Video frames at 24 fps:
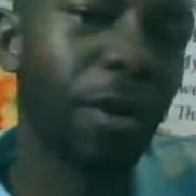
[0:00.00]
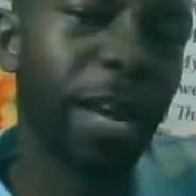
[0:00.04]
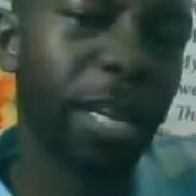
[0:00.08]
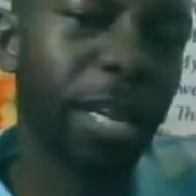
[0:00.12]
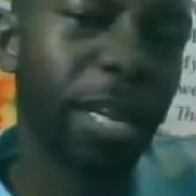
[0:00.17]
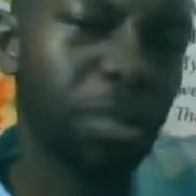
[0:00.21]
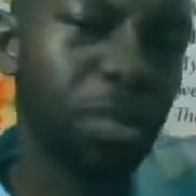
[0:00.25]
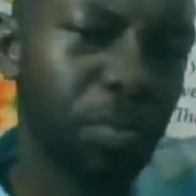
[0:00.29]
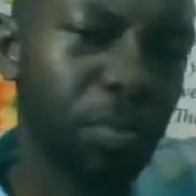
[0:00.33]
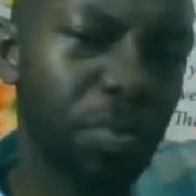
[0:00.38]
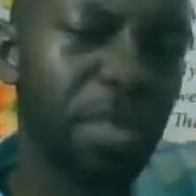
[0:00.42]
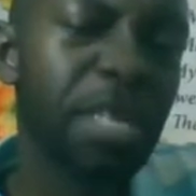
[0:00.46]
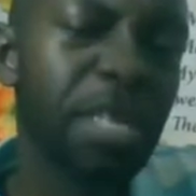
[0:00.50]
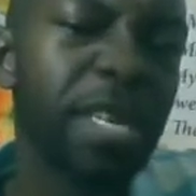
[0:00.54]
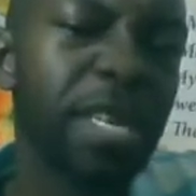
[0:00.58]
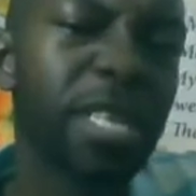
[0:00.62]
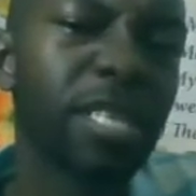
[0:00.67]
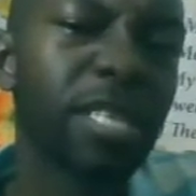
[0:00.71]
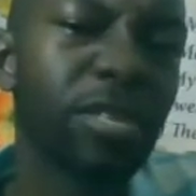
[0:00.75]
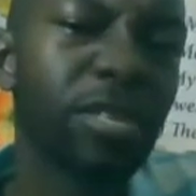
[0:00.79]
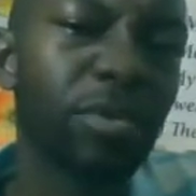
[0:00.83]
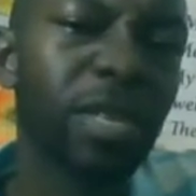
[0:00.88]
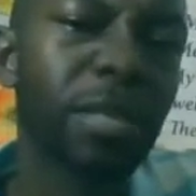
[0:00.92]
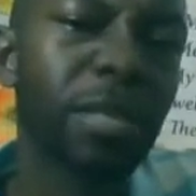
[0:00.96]

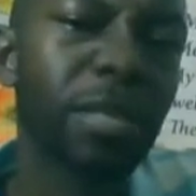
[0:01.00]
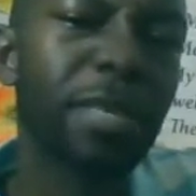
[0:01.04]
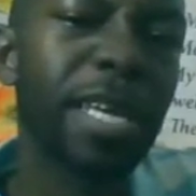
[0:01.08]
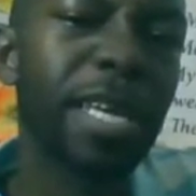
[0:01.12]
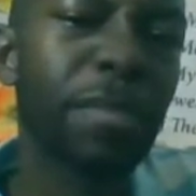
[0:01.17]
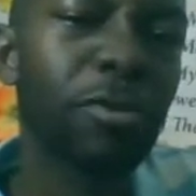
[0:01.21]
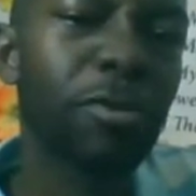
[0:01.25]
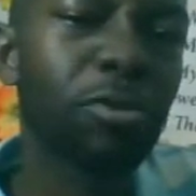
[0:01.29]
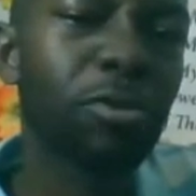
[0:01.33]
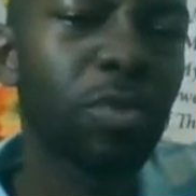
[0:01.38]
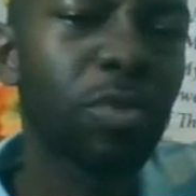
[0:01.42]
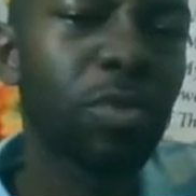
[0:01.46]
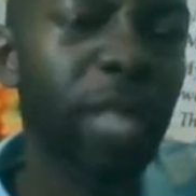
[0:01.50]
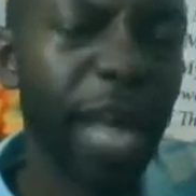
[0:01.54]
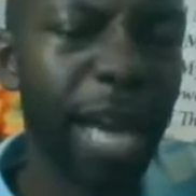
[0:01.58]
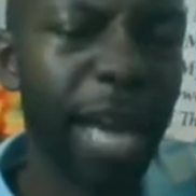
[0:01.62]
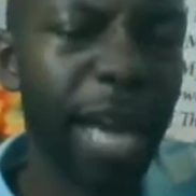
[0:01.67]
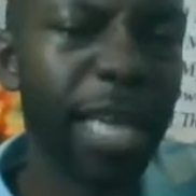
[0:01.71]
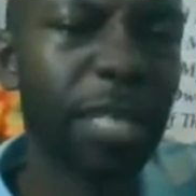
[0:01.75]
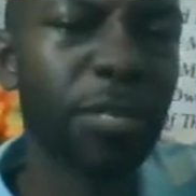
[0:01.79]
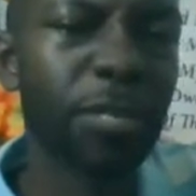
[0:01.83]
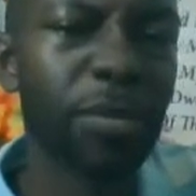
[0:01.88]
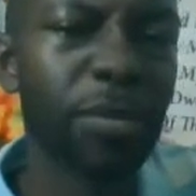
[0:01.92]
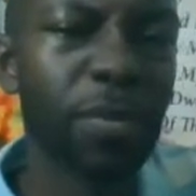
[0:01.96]
experience will be able to
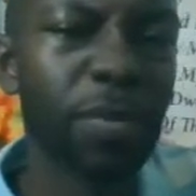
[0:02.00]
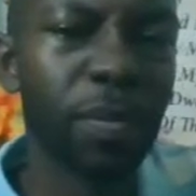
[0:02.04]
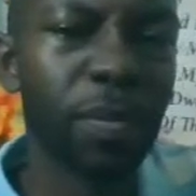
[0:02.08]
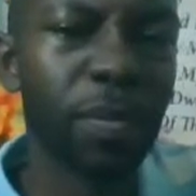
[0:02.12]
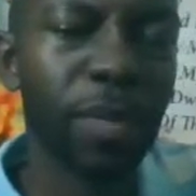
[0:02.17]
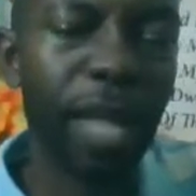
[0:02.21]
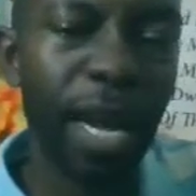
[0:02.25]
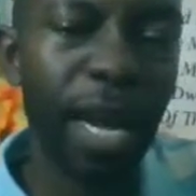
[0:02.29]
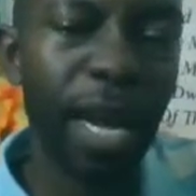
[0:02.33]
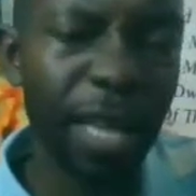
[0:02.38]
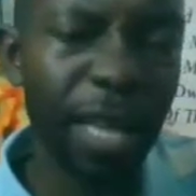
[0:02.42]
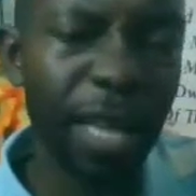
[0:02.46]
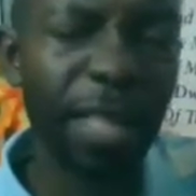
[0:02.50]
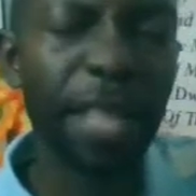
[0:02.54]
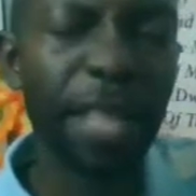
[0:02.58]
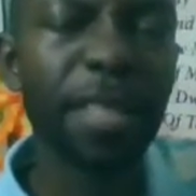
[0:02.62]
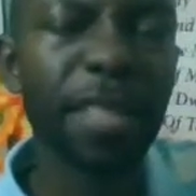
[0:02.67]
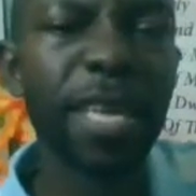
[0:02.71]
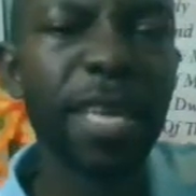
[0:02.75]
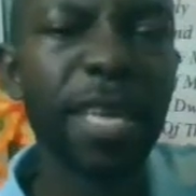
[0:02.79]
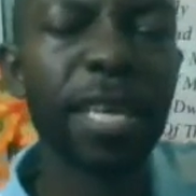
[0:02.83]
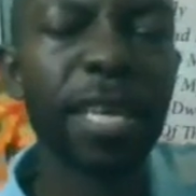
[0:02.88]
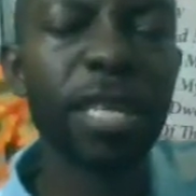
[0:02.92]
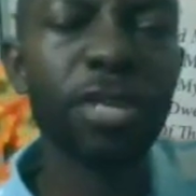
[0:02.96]
guide you. Another
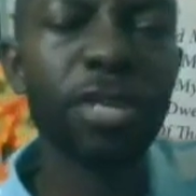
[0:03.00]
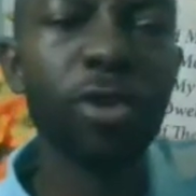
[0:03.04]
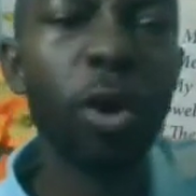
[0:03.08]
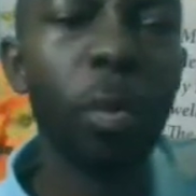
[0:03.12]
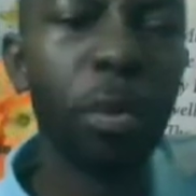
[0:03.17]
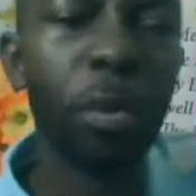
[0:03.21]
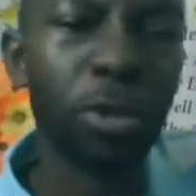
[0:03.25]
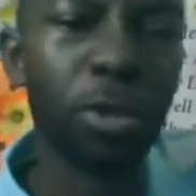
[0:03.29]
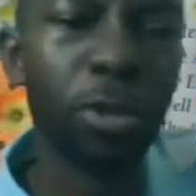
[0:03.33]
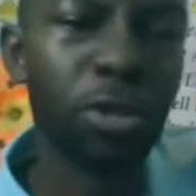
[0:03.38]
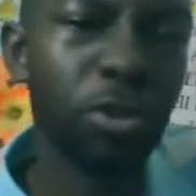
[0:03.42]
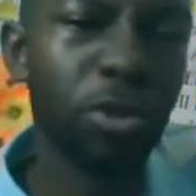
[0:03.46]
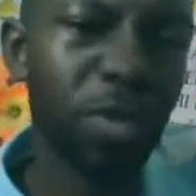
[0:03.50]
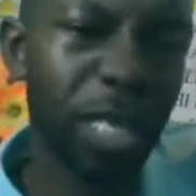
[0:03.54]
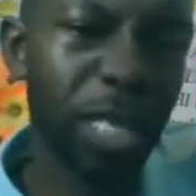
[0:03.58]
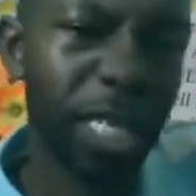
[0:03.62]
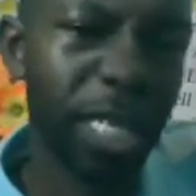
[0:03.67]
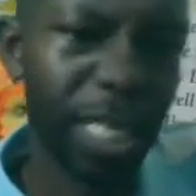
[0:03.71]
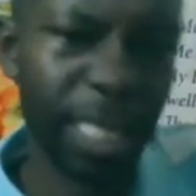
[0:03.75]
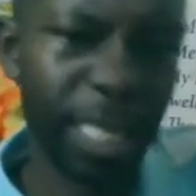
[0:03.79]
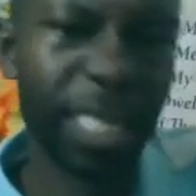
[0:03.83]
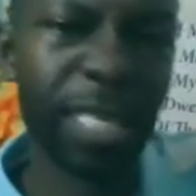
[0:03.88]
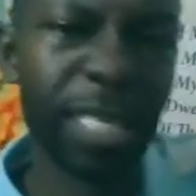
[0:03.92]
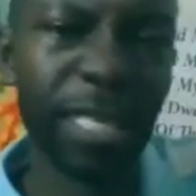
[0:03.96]
thing is
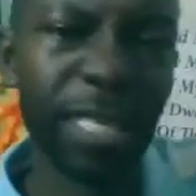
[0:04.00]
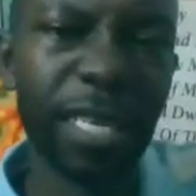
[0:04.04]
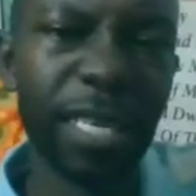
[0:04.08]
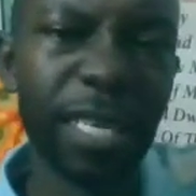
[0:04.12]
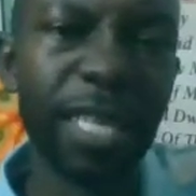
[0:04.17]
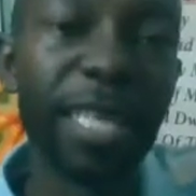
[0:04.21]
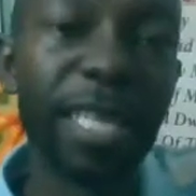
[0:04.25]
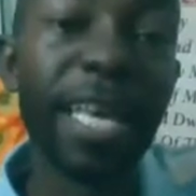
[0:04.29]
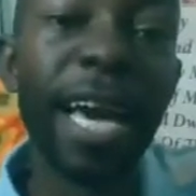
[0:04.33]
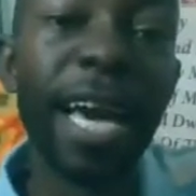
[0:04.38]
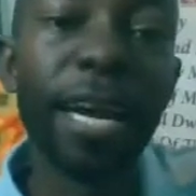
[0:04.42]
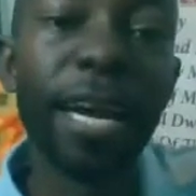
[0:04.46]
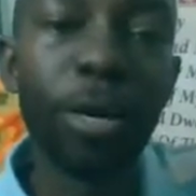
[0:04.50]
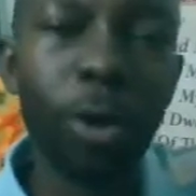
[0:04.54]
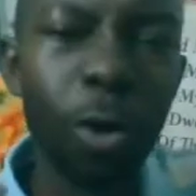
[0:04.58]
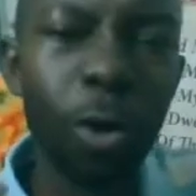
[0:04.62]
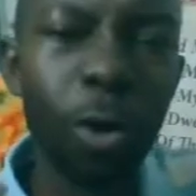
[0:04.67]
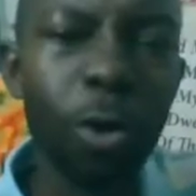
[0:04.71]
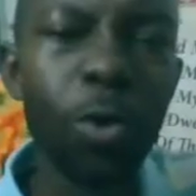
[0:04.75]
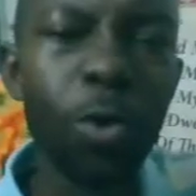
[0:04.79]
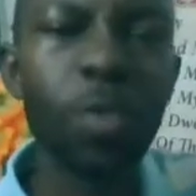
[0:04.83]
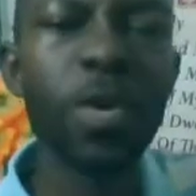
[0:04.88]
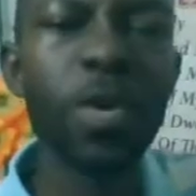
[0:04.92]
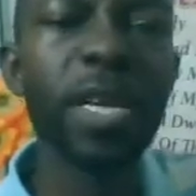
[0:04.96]
opportunities. There are
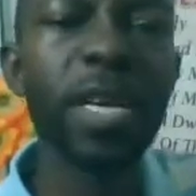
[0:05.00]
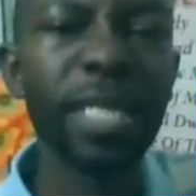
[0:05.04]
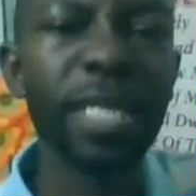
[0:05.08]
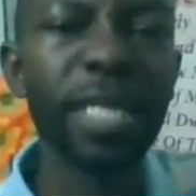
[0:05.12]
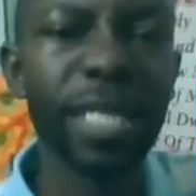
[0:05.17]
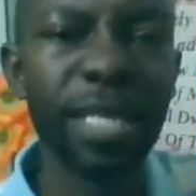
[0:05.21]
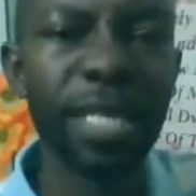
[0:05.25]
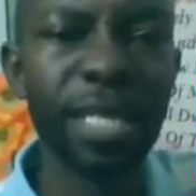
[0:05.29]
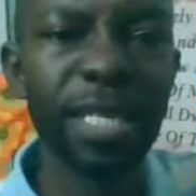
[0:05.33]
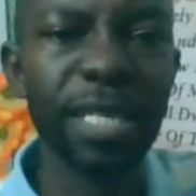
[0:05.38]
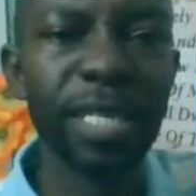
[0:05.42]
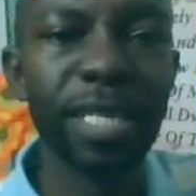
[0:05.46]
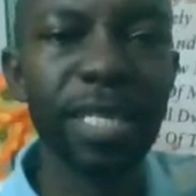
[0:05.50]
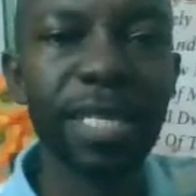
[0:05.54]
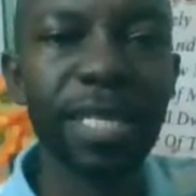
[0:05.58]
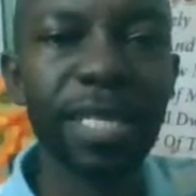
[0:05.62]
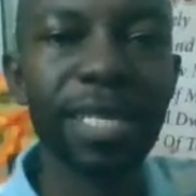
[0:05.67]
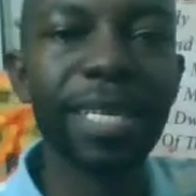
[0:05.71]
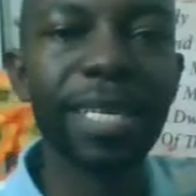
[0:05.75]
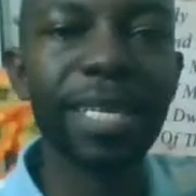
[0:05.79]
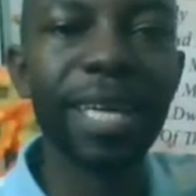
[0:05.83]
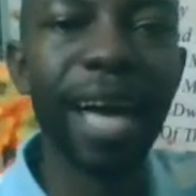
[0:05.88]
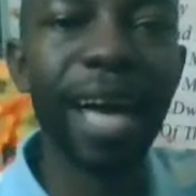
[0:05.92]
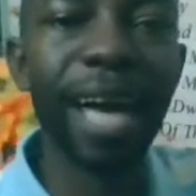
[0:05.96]
always
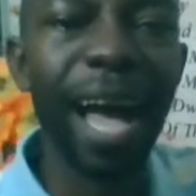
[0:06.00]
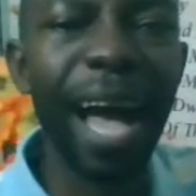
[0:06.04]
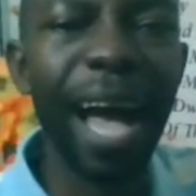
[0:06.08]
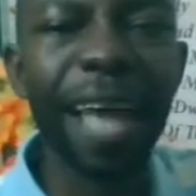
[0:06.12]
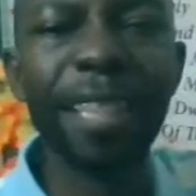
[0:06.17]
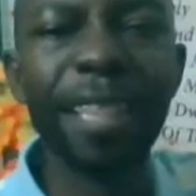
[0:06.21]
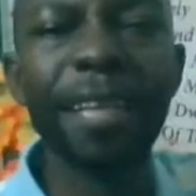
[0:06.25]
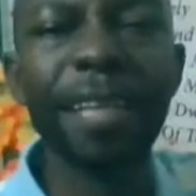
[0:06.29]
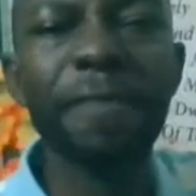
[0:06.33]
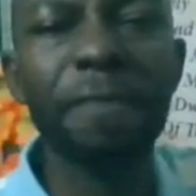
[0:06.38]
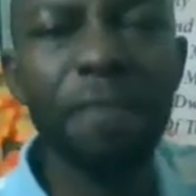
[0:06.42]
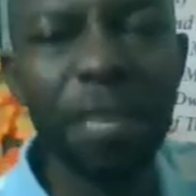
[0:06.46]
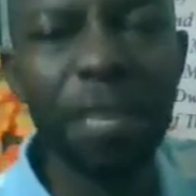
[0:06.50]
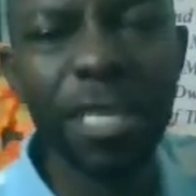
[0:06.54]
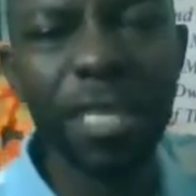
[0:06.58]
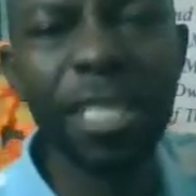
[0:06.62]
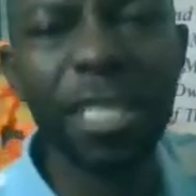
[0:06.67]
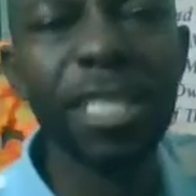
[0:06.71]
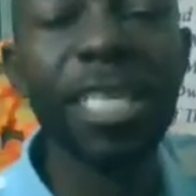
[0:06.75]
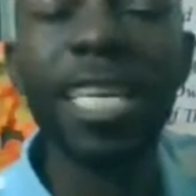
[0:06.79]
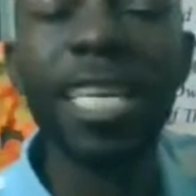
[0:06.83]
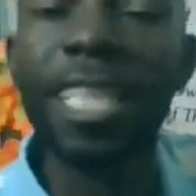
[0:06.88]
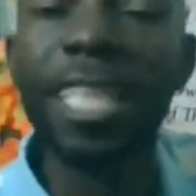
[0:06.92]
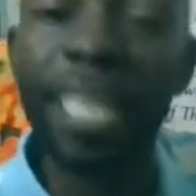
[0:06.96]
other
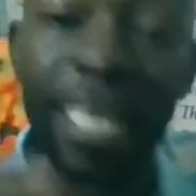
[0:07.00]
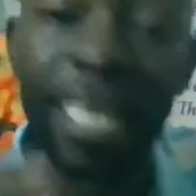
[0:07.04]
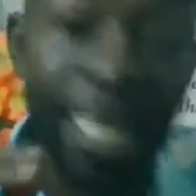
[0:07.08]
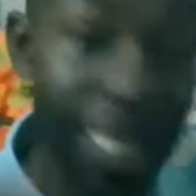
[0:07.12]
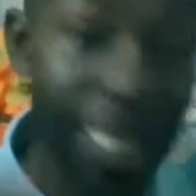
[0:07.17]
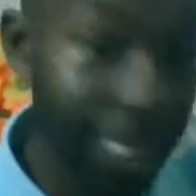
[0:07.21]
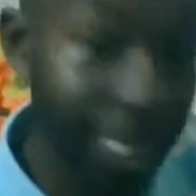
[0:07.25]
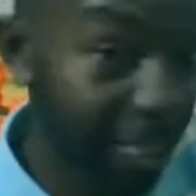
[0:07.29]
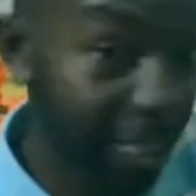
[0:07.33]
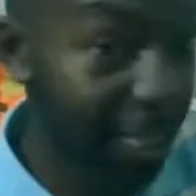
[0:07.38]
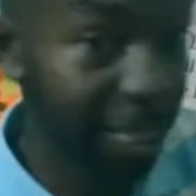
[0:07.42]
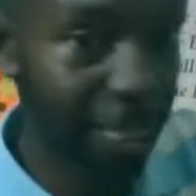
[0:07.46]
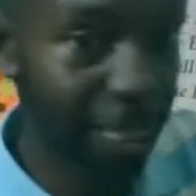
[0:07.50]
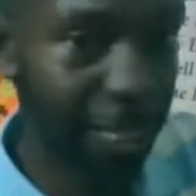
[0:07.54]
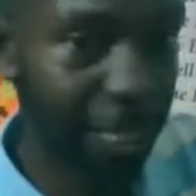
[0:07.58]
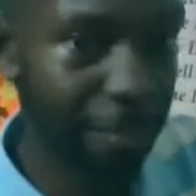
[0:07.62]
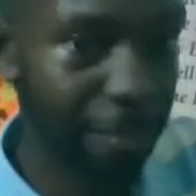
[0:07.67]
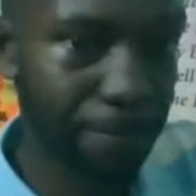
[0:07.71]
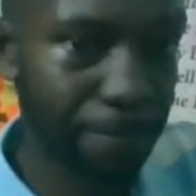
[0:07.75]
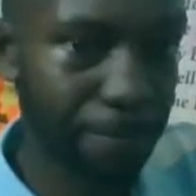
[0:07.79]
fish in the sea.